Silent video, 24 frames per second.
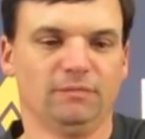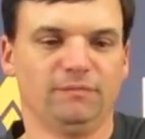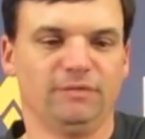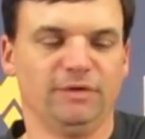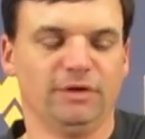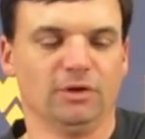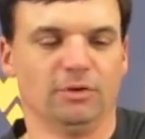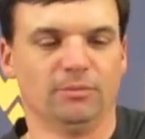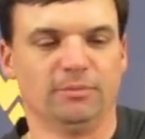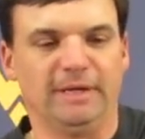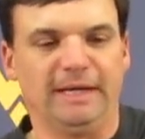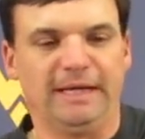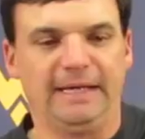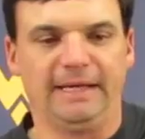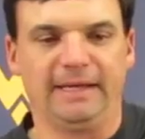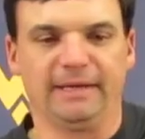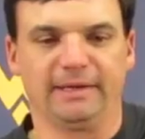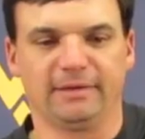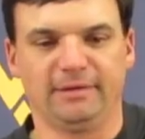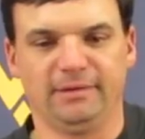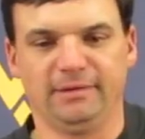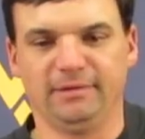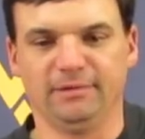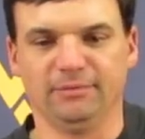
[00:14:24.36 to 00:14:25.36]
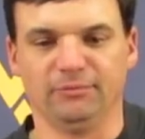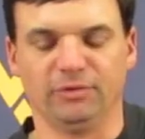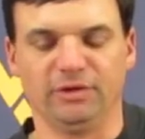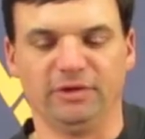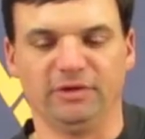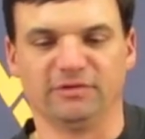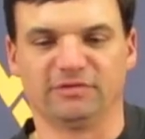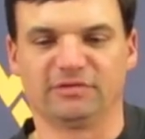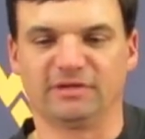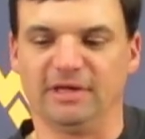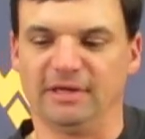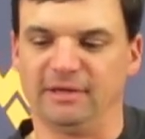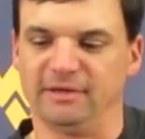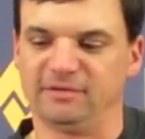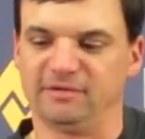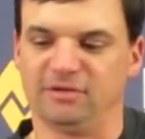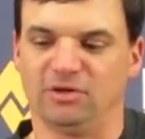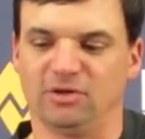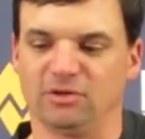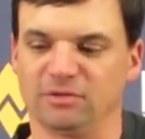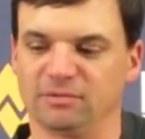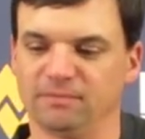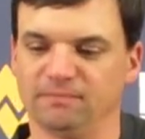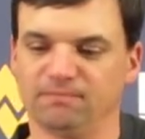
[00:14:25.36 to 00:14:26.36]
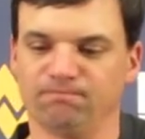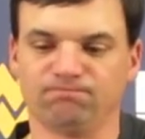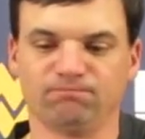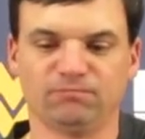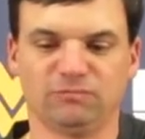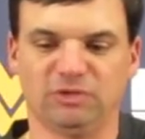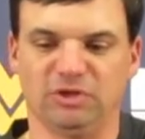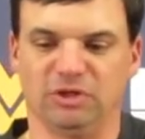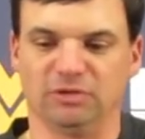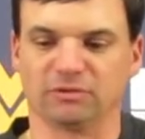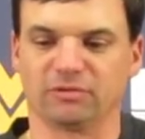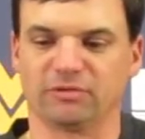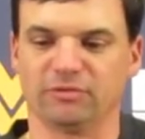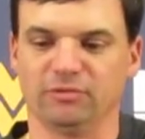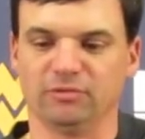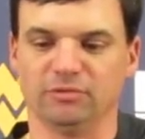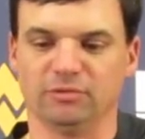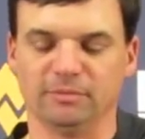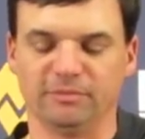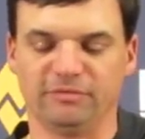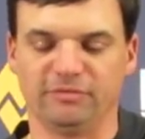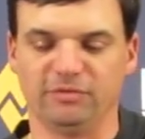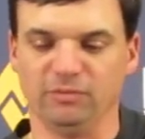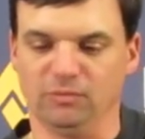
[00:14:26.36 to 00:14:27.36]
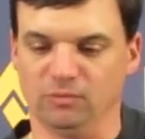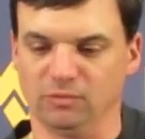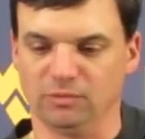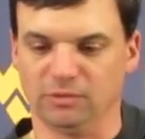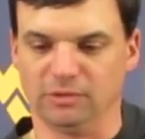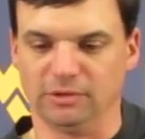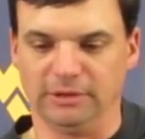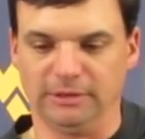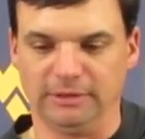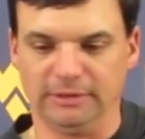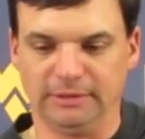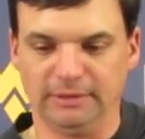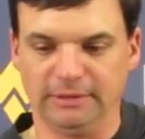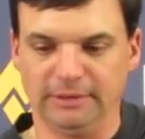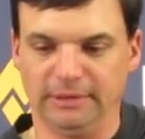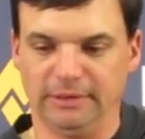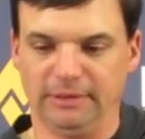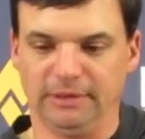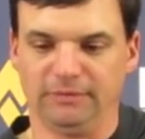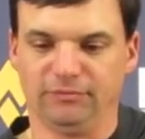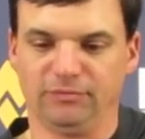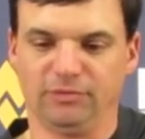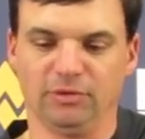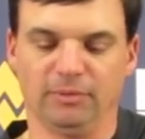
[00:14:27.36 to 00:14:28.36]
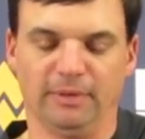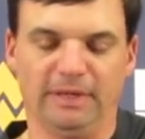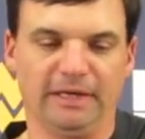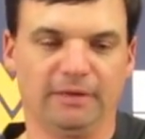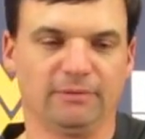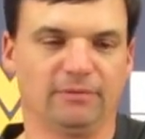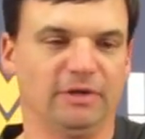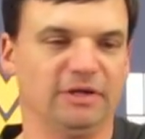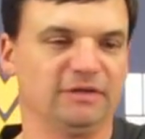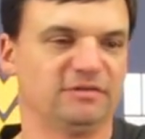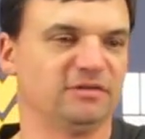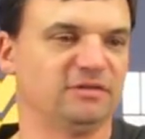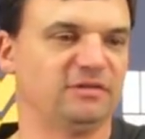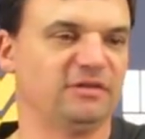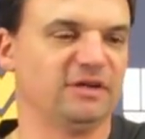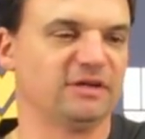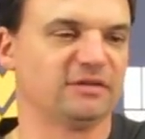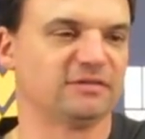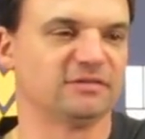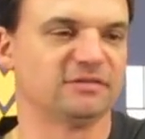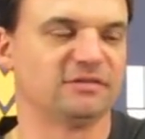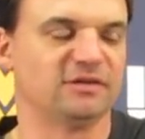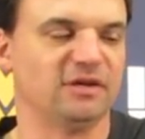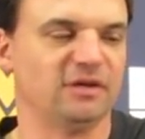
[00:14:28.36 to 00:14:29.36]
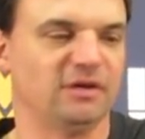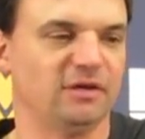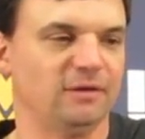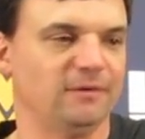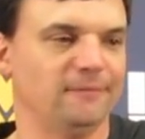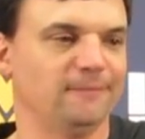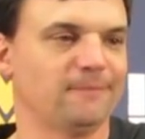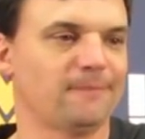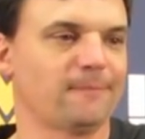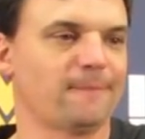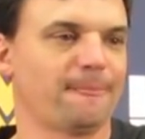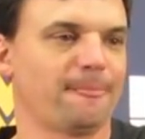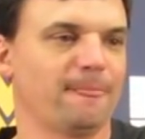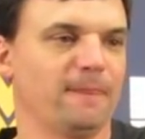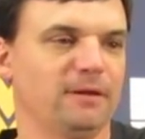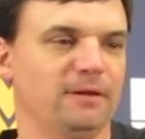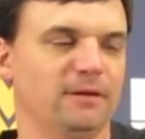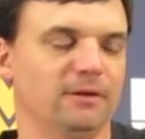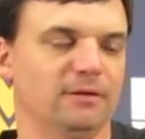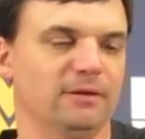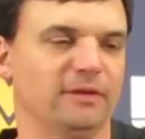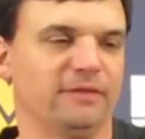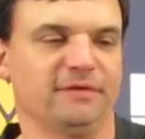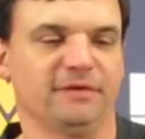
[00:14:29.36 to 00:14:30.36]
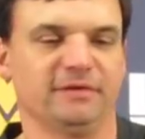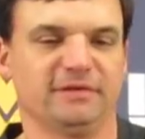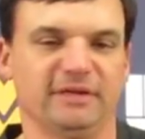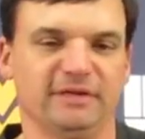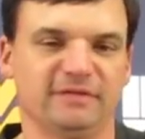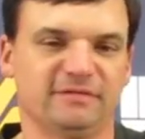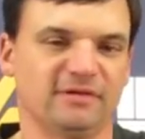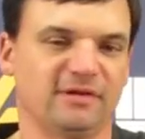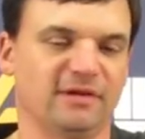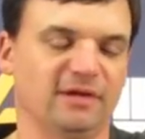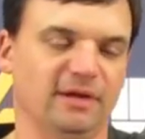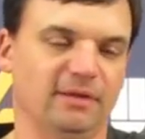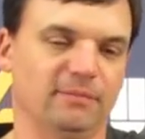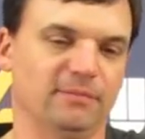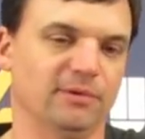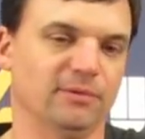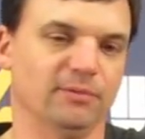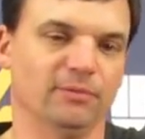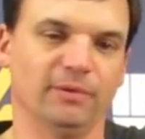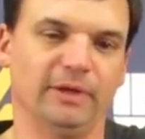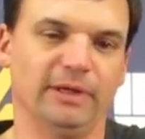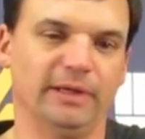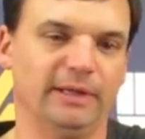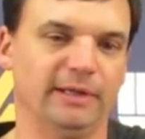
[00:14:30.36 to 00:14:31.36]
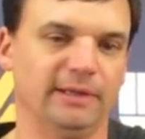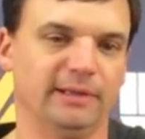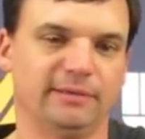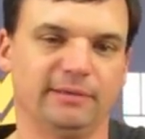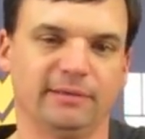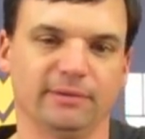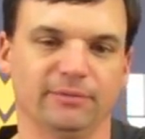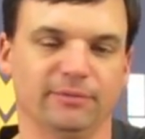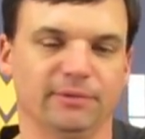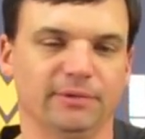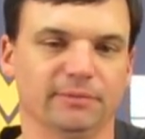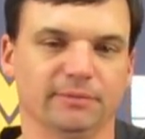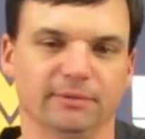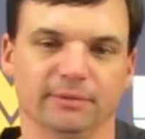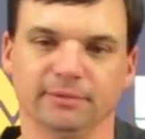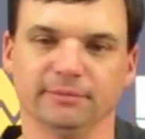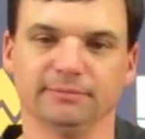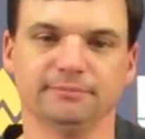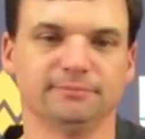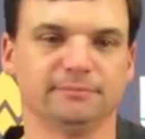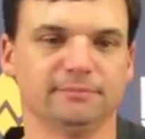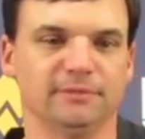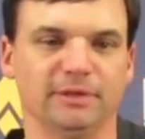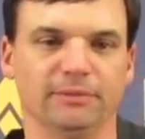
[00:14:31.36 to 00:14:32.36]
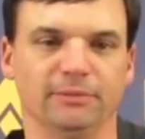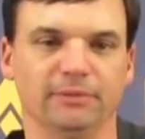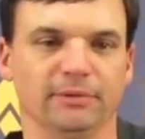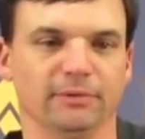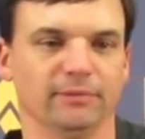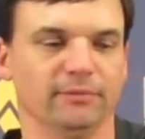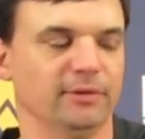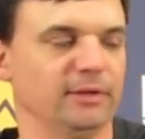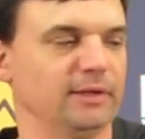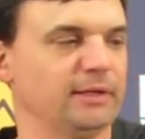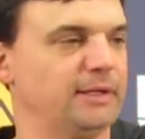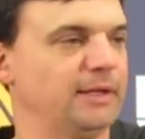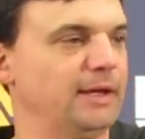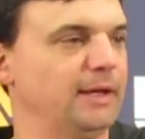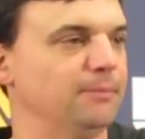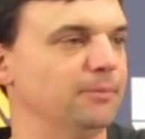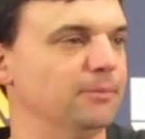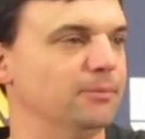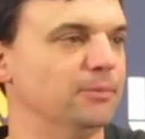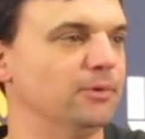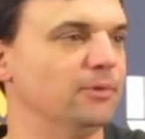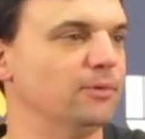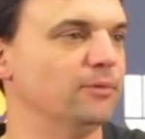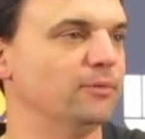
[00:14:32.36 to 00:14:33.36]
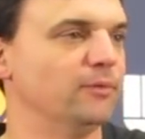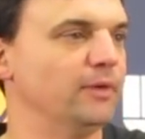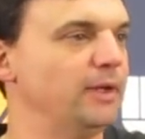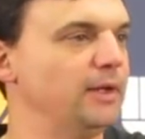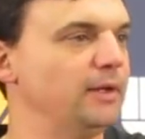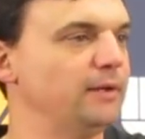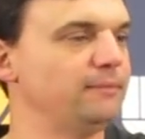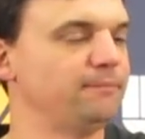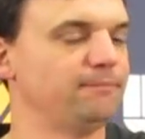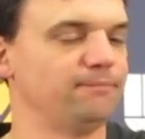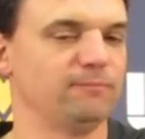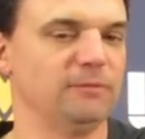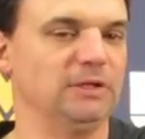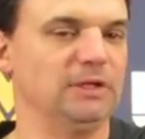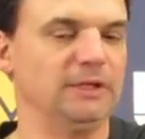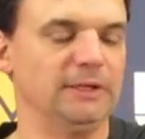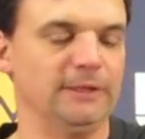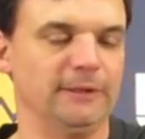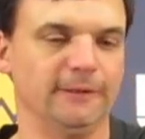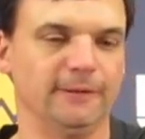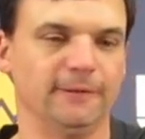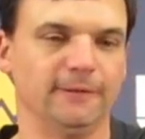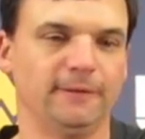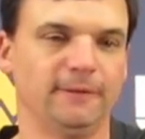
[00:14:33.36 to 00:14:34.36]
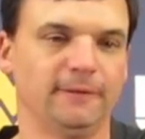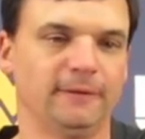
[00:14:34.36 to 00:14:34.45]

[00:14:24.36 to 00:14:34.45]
you go back, and we can just kind of talk through them if you want. If you go back and watch the Texas game, I thought that's a game they were in it that we were really capable of winning.